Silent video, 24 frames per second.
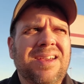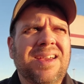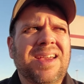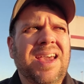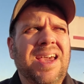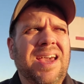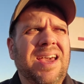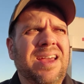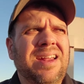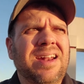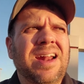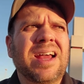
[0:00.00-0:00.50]

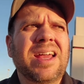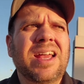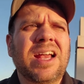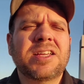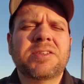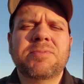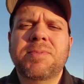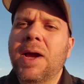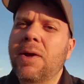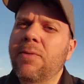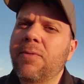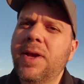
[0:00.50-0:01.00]
And I
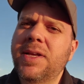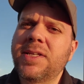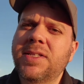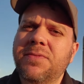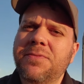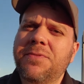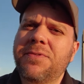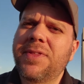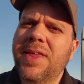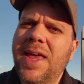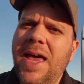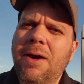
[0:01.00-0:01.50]
guess my reason
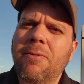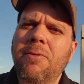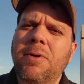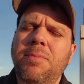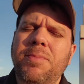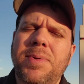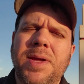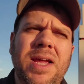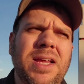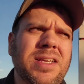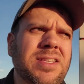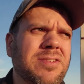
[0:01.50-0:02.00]
for that would
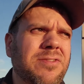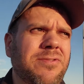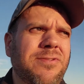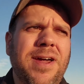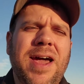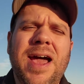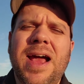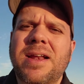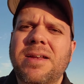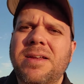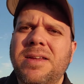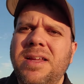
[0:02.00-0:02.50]
be is the
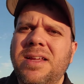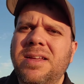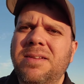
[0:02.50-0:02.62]
fact,